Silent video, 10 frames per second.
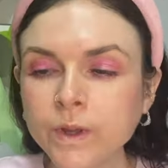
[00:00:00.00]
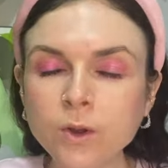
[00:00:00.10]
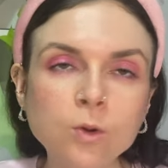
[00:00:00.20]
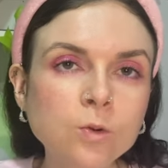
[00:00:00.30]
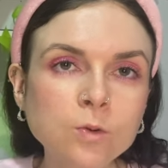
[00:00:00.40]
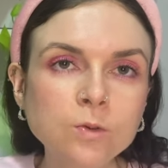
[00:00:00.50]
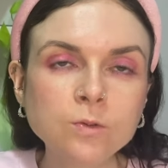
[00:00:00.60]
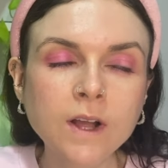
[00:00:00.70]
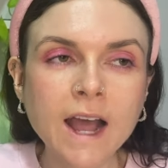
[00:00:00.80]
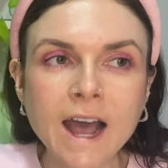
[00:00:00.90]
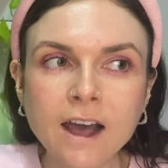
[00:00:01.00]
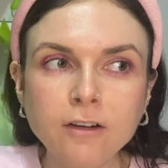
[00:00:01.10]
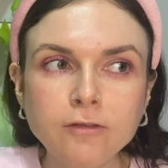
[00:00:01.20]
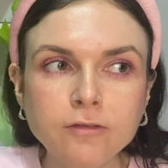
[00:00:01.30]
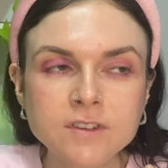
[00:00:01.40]
We all
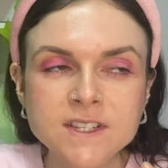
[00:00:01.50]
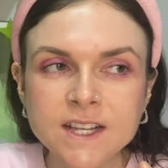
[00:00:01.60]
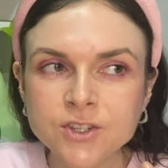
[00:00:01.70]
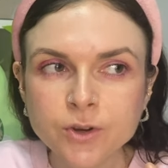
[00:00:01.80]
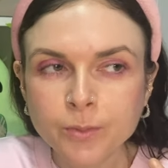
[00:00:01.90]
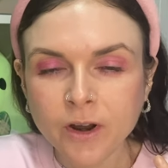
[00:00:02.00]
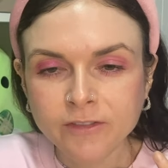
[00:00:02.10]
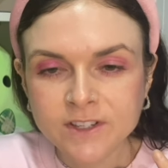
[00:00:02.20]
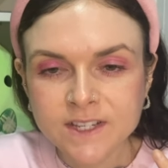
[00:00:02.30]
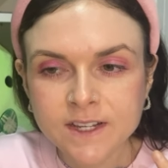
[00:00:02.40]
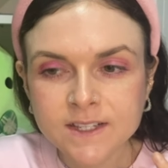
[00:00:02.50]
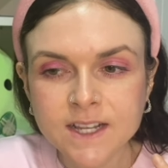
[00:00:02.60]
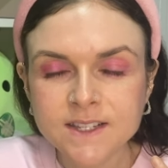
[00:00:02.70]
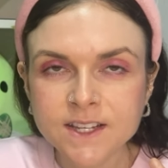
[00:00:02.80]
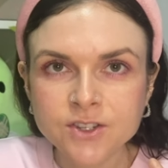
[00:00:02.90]
have sensory preferences
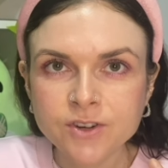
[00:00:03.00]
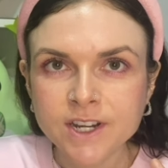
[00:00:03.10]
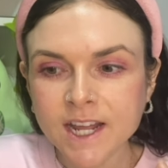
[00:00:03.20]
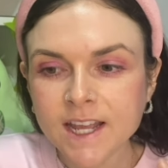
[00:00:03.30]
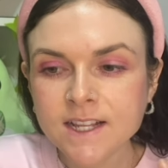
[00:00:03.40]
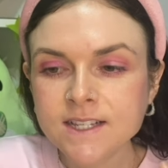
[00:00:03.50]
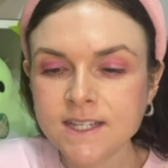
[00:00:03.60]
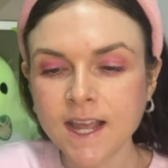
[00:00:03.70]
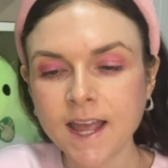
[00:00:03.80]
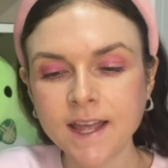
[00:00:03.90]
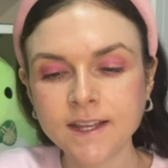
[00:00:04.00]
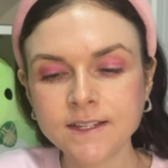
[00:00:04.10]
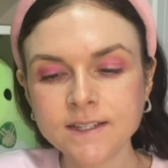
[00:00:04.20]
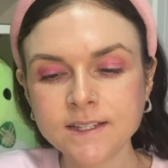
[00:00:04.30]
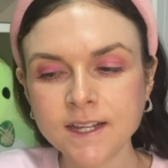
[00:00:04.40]
and sensory needs,
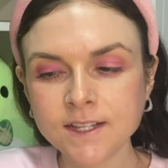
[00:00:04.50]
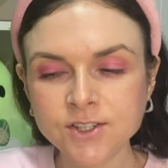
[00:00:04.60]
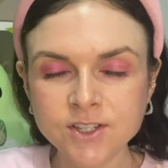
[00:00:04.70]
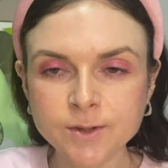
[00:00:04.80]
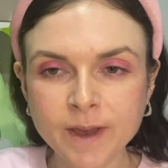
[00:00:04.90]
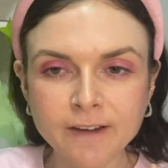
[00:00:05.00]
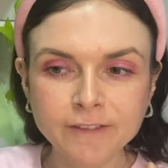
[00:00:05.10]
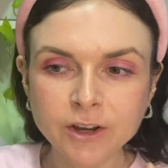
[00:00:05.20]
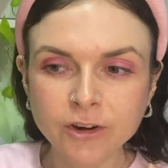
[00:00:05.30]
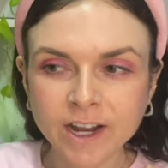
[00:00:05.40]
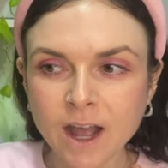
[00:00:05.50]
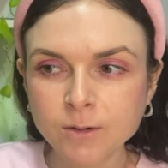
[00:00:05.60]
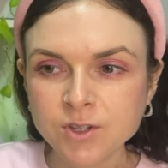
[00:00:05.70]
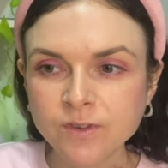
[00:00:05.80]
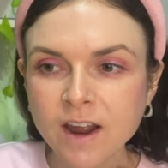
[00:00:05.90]
and it's just about figuring out
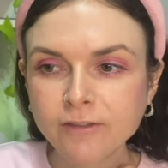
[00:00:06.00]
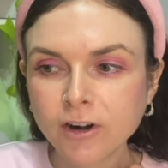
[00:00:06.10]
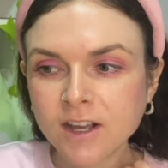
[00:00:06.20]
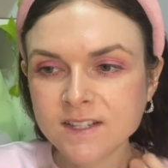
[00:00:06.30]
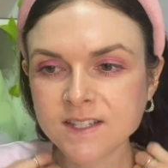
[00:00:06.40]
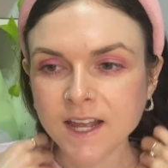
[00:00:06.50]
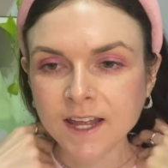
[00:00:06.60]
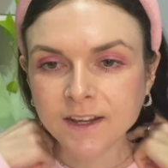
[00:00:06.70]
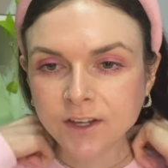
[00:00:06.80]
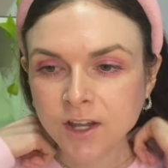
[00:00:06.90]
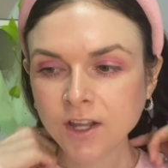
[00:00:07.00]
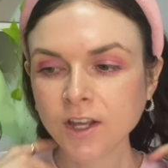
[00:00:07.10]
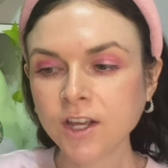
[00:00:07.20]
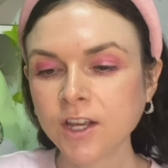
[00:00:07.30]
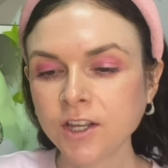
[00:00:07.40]
what's right for us. And
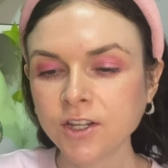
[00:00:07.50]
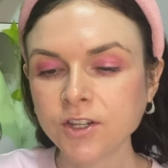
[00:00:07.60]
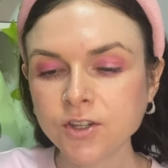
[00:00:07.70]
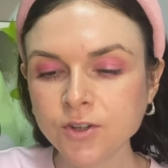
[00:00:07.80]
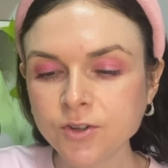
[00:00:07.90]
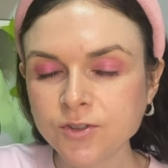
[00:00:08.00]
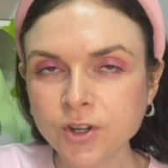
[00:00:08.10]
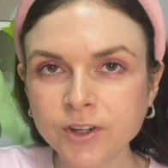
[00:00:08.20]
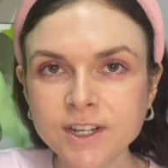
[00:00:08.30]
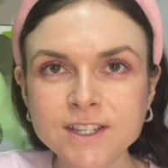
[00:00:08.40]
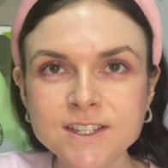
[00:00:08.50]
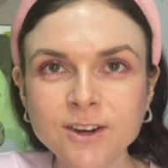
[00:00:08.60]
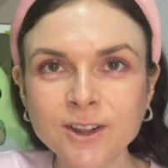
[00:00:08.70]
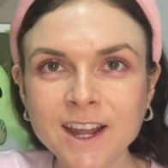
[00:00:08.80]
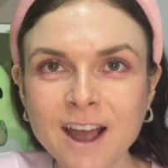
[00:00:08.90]
you don't
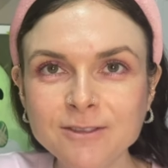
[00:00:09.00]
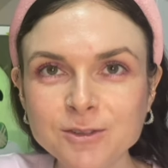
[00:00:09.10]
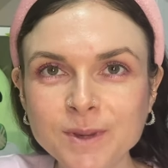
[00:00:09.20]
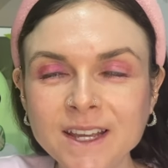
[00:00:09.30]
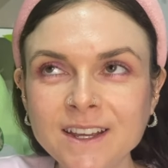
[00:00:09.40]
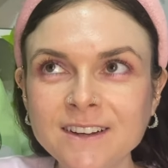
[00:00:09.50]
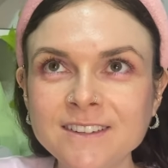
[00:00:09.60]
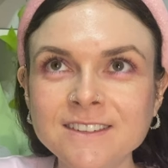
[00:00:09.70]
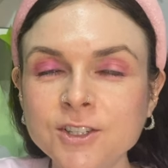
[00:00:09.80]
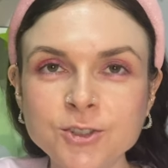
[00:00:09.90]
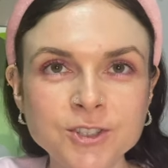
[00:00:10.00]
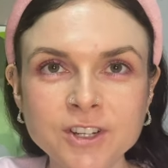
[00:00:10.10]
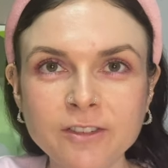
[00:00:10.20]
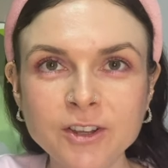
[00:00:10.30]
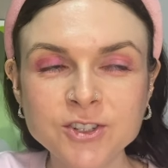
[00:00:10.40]
necessarily have to be
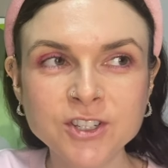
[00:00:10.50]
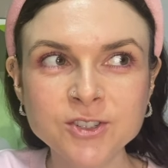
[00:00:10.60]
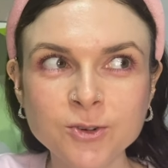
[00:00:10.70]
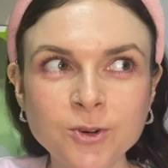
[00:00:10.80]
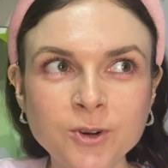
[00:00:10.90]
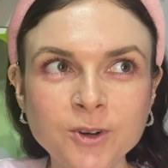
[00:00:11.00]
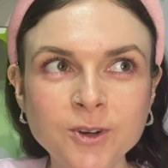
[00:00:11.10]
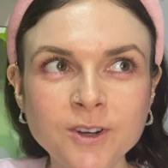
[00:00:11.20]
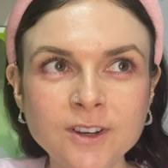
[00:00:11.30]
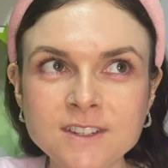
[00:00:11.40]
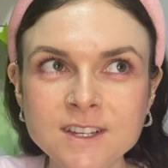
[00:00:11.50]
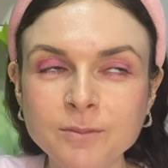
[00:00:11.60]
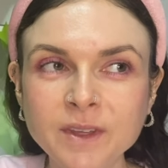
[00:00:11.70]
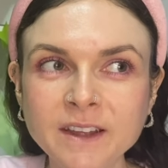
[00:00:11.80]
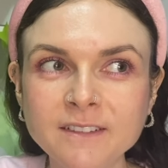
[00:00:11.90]
neurodivergent or
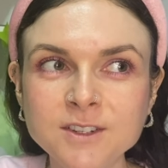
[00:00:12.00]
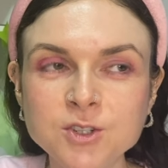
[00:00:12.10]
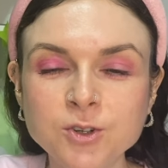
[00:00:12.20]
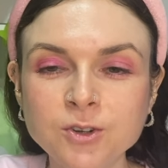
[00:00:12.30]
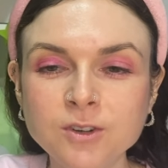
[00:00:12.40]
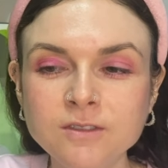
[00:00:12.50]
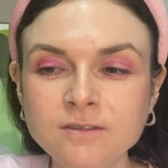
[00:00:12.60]
something to